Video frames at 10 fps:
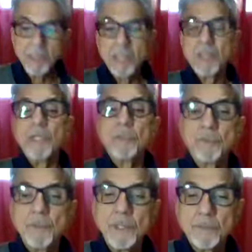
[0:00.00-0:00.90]
It's
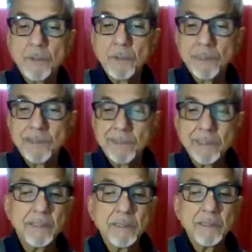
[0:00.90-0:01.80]
free from the
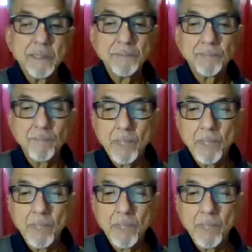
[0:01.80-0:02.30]
sins, no?